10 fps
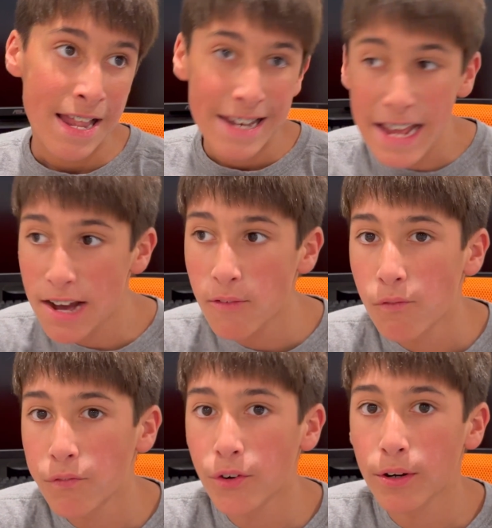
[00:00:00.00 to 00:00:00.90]
Now,
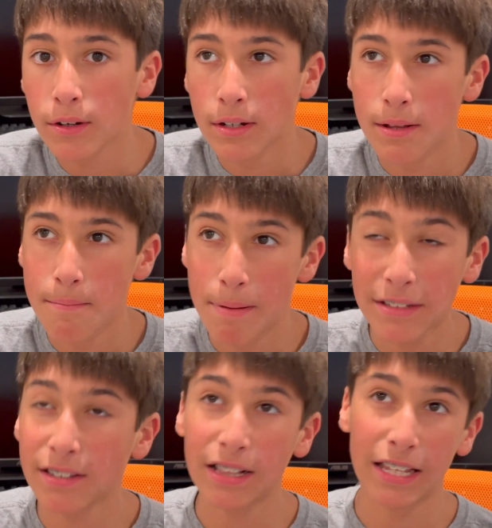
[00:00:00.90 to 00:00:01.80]
for
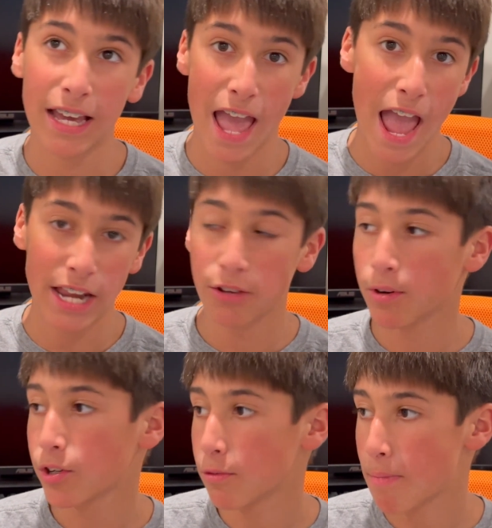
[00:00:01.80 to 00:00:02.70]
basically
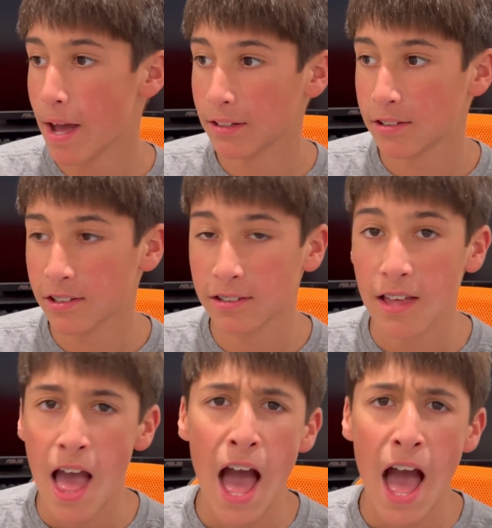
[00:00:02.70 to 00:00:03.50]
anyone who buys this,